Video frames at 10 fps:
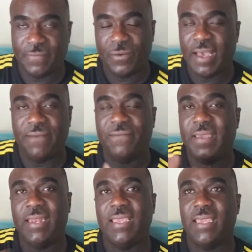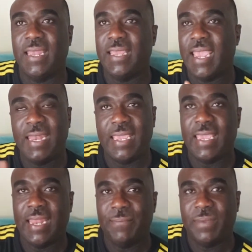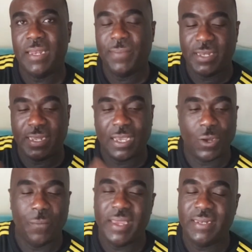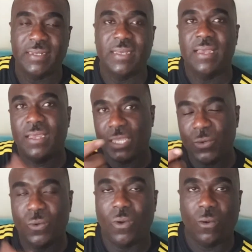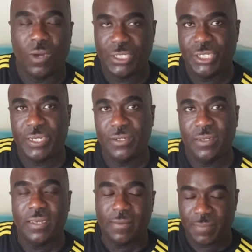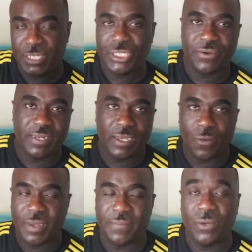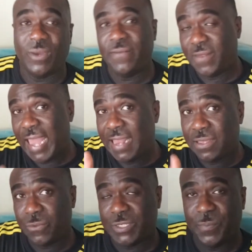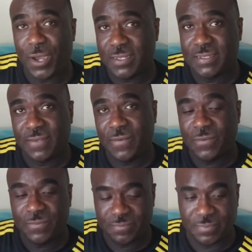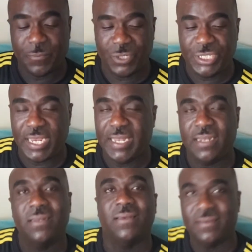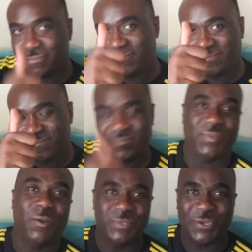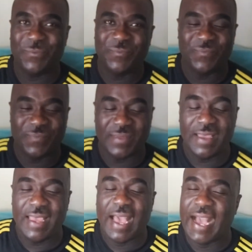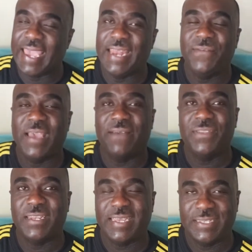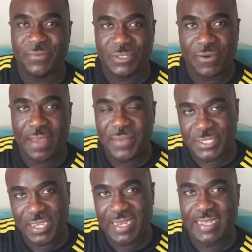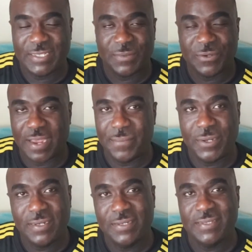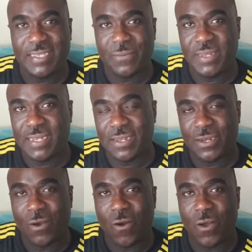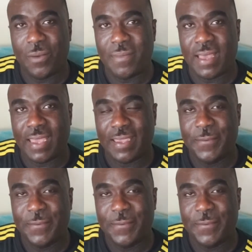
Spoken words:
have any particular comment, you who are watching, please share it in the comment below. And if you like this response, if you appreciate it, thumbs up. Again, if you have not yet subscribed, make sure you hit that subscribe button to stay updated on all my